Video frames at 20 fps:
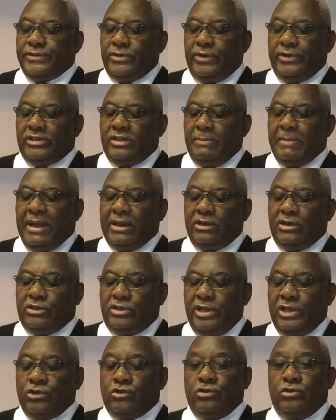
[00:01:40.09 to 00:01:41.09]
So it's about the
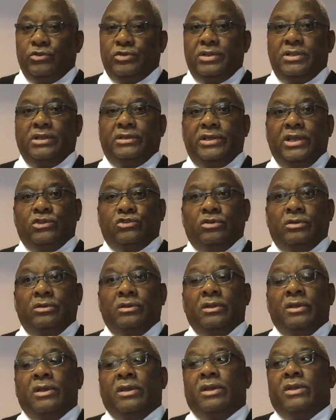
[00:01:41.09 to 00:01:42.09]
tension. You see the tension
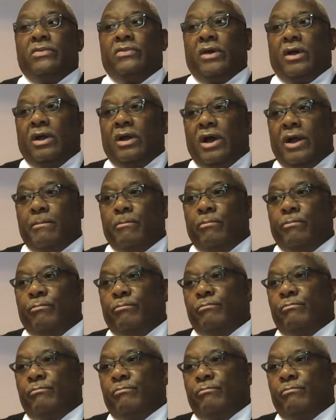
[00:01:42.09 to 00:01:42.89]
that God